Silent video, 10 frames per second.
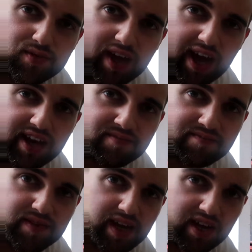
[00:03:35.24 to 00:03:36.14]
we get
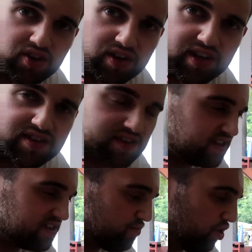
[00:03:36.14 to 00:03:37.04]
in England, it's,
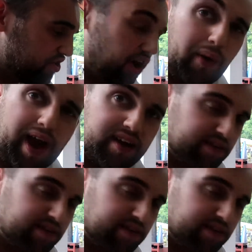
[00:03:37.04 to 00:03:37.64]
it's more doughy.